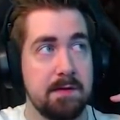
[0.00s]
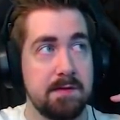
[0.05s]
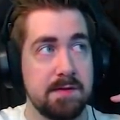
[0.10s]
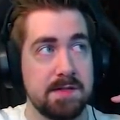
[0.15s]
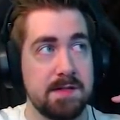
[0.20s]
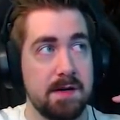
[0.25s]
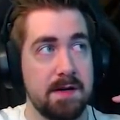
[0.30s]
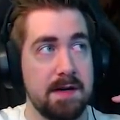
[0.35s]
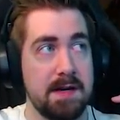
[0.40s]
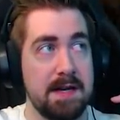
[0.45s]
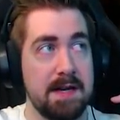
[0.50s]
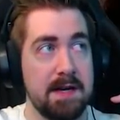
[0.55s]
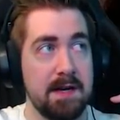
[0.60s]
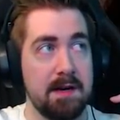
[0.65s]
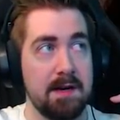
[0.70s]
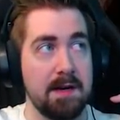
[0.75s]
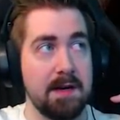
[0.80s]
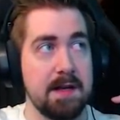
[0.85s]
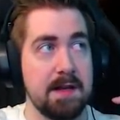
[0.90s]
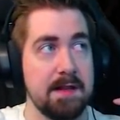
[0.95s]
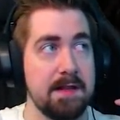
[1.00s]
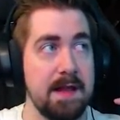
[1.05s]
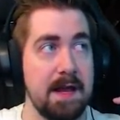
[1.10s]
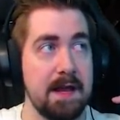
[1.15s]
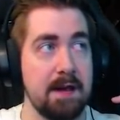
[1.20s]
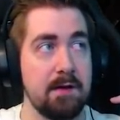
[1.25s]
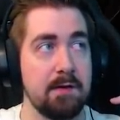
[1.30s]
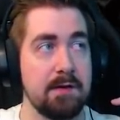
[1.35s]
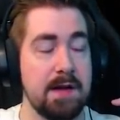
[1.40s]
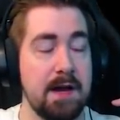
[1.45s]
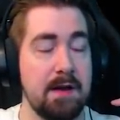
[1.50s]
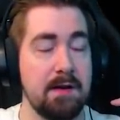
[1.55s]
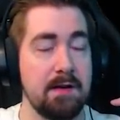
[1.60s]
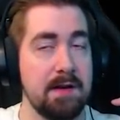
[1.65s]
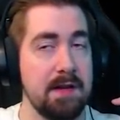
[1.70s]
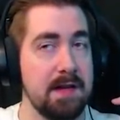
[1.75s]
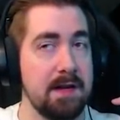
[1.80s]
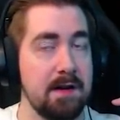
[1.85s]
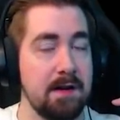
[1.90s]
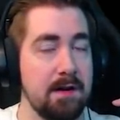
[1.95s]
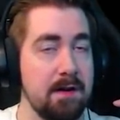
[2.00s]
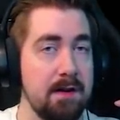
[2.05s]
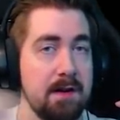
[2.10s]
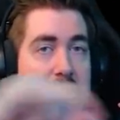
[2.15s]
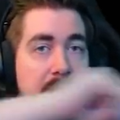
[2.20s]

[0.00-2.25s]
start here, then go down here,